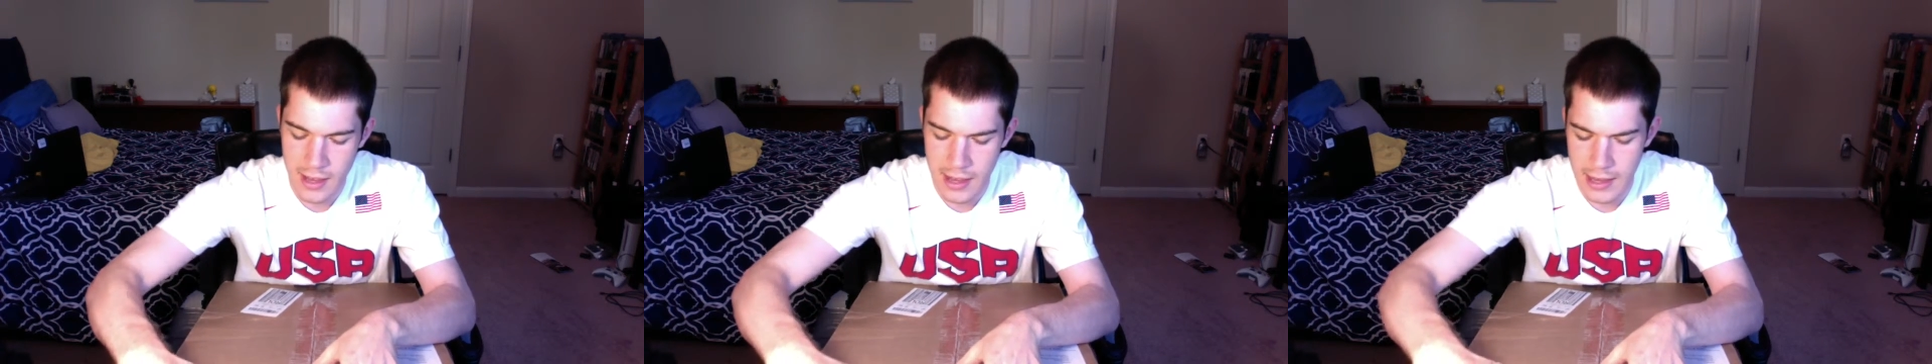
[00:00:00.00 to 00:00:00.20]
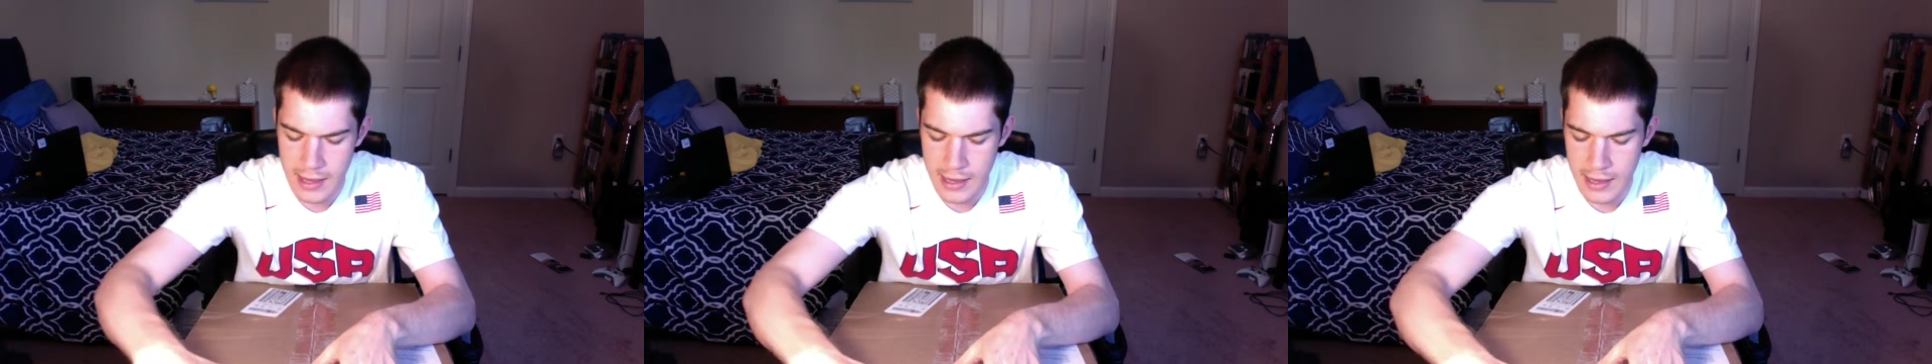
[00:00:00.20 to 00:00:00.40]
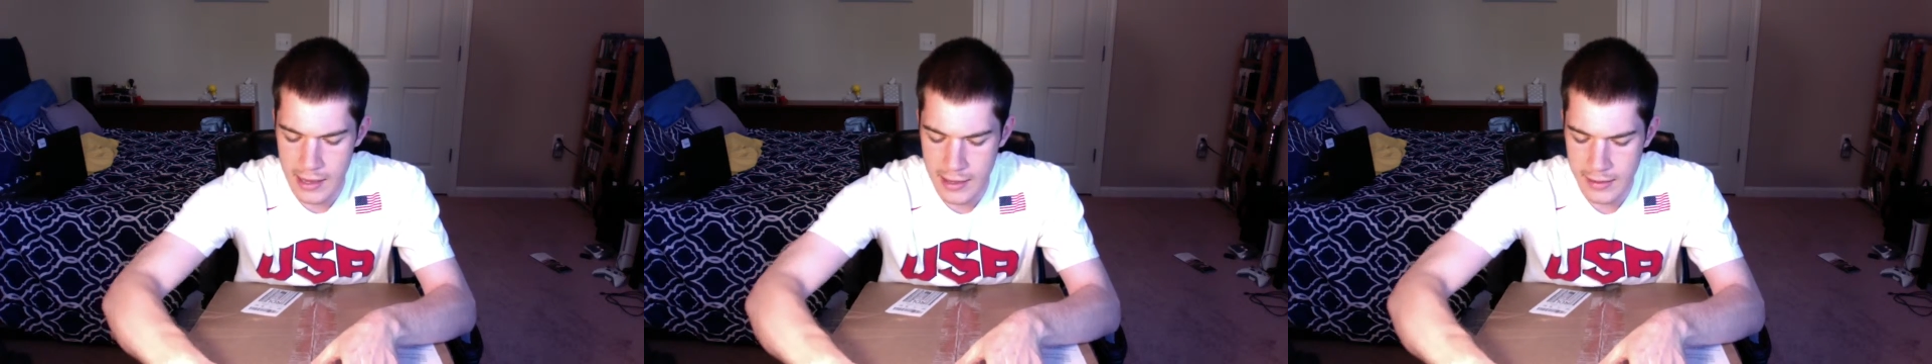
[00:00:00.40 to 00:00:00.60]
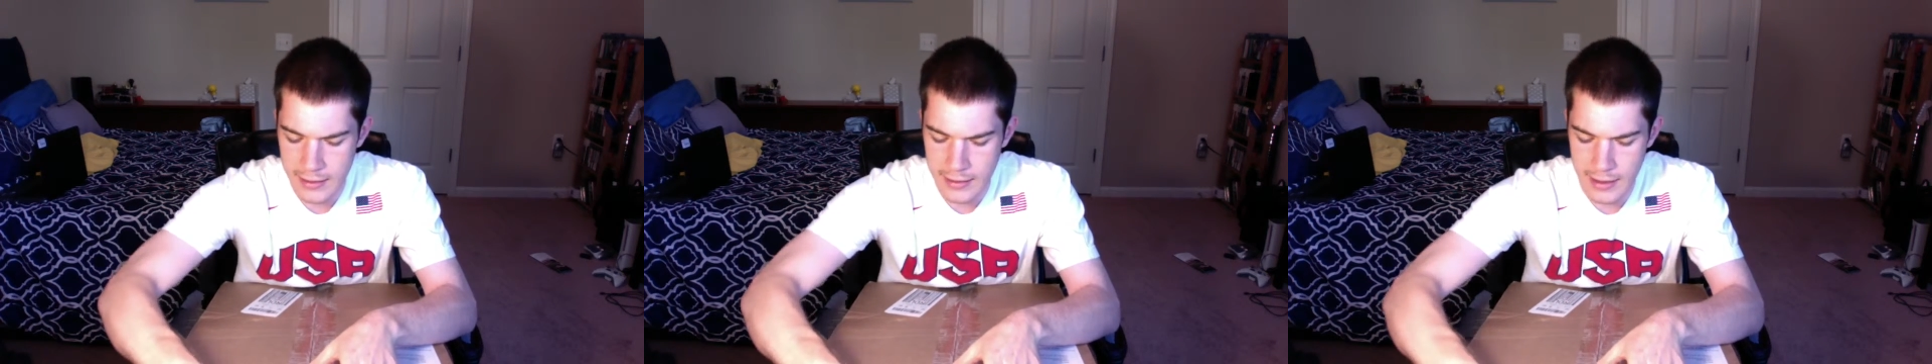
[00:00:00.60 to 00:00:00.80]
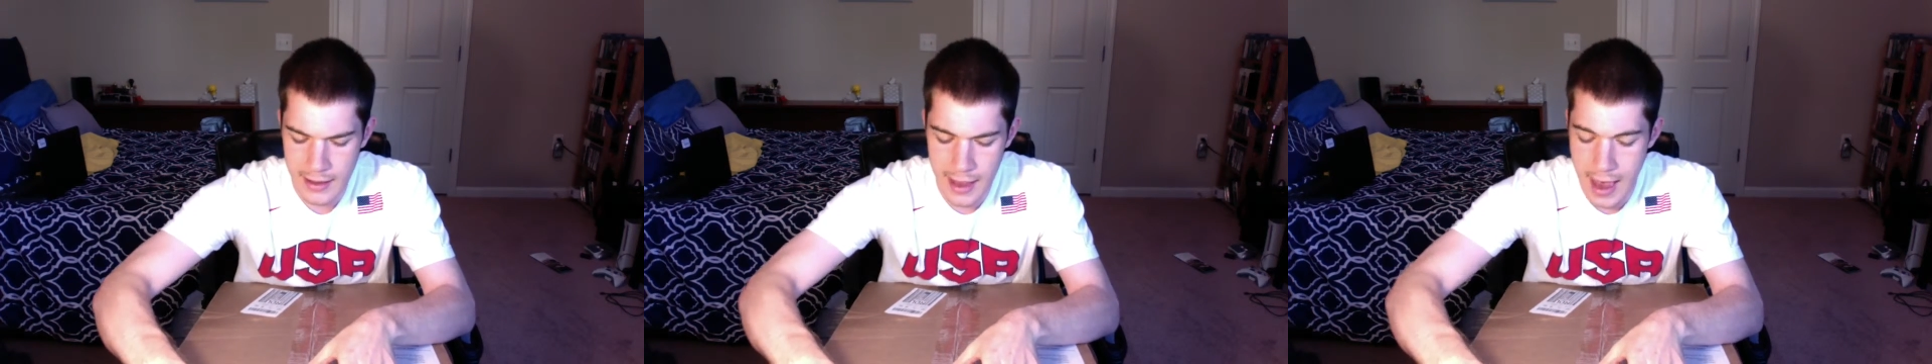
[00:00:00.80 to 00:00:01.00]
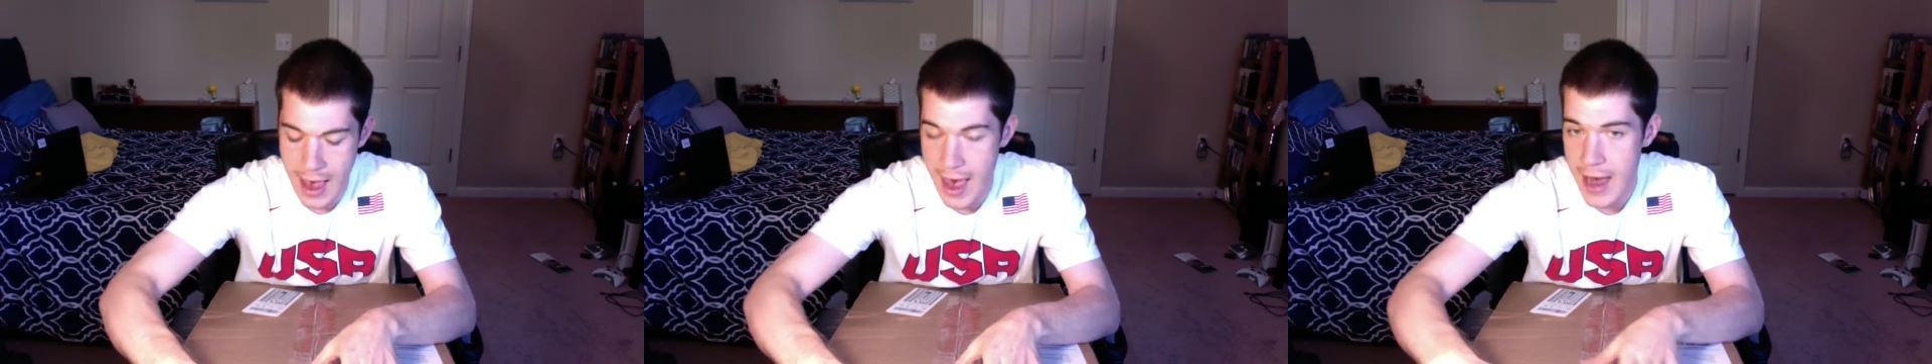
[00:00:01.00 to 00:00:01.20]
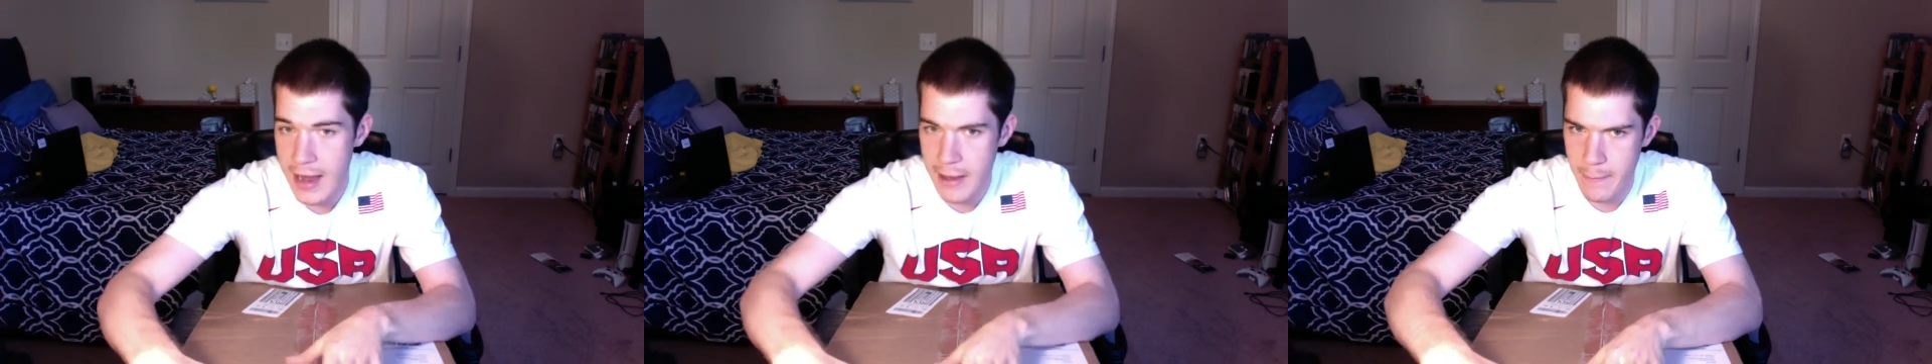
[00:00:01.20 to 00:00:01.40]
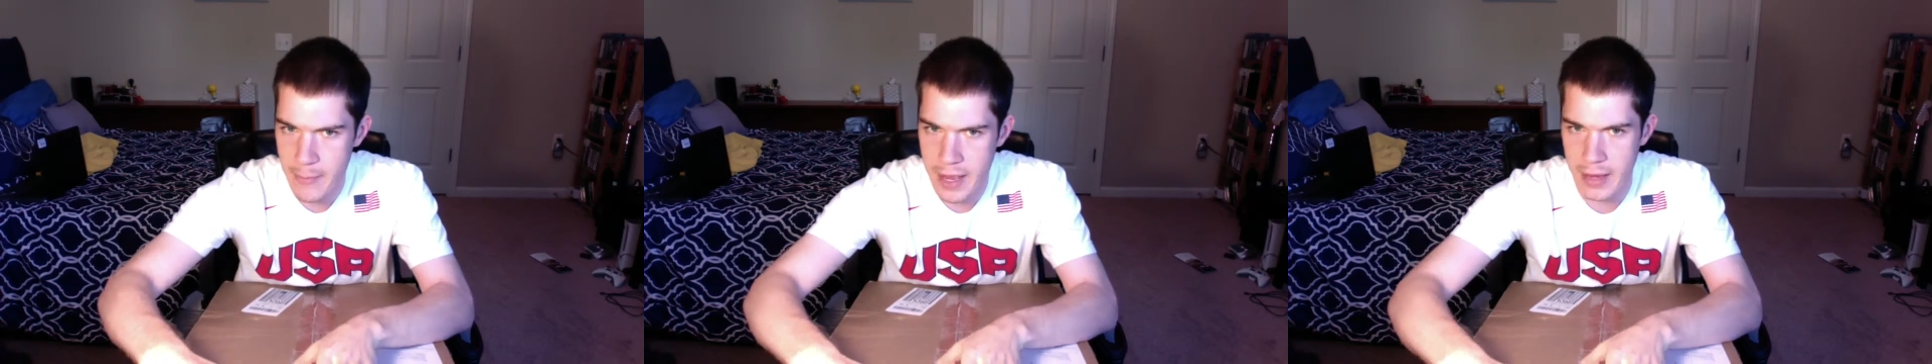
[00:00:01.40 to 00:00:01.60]
and I had a
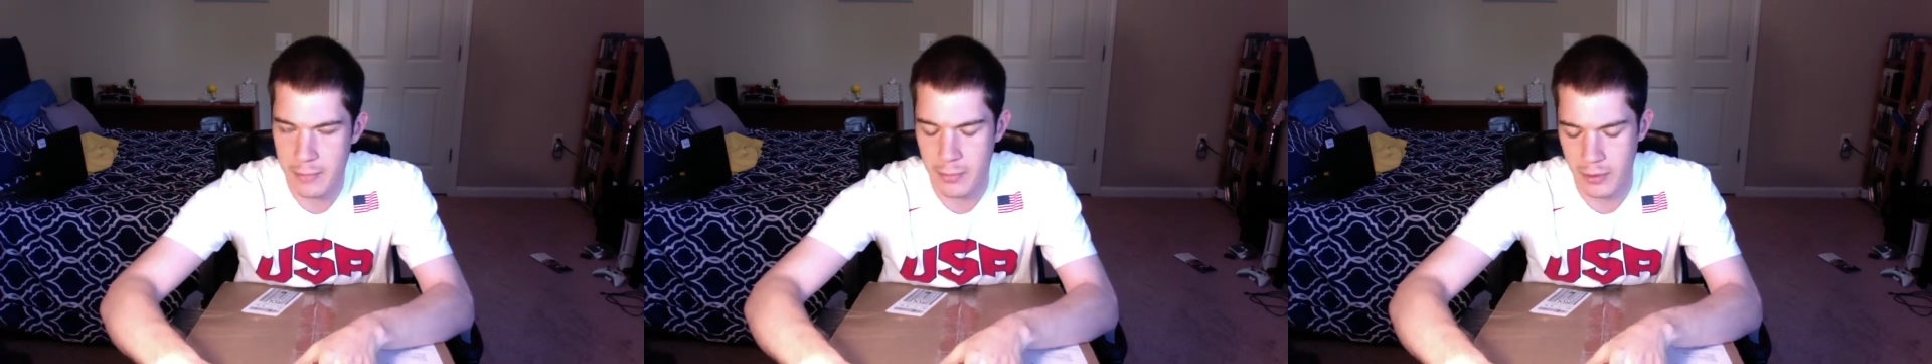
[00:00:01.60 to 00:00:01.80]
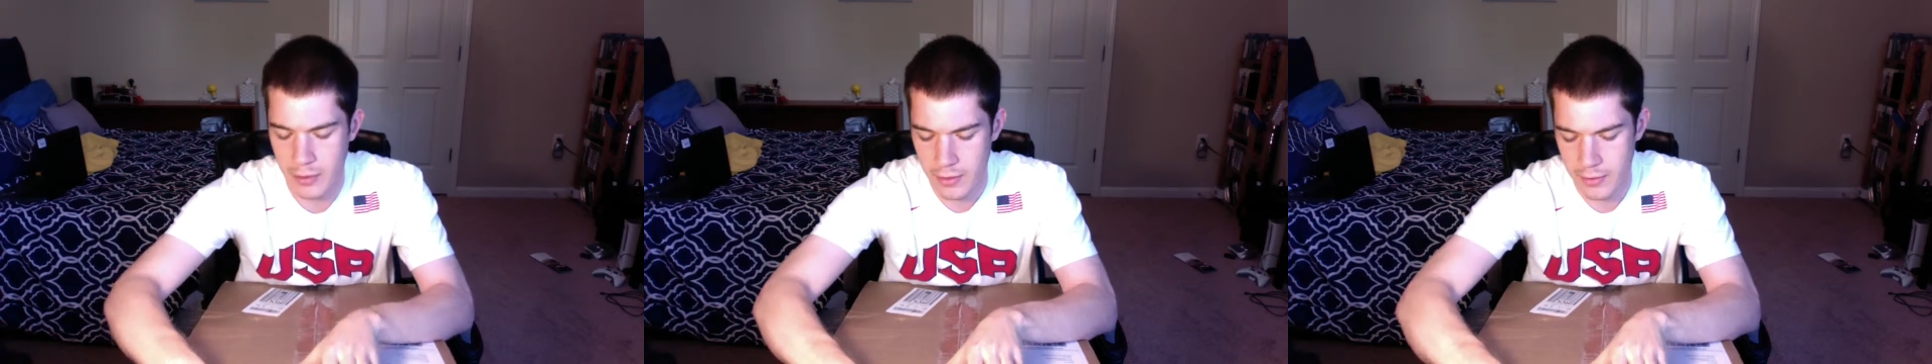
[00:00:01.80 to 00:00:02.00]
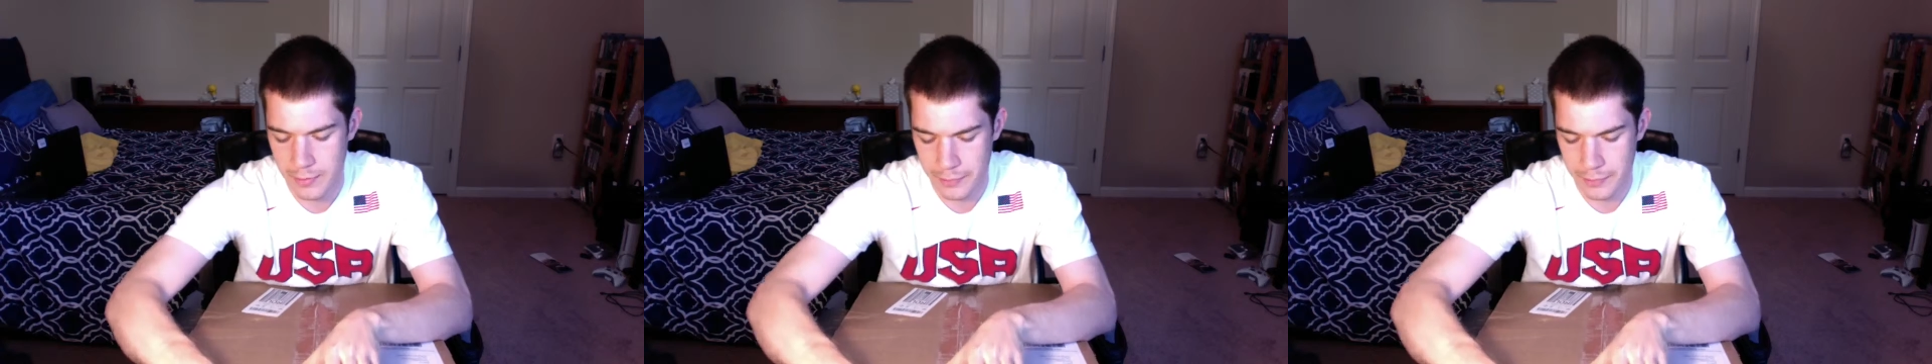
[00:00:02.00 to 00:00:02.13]
MacBook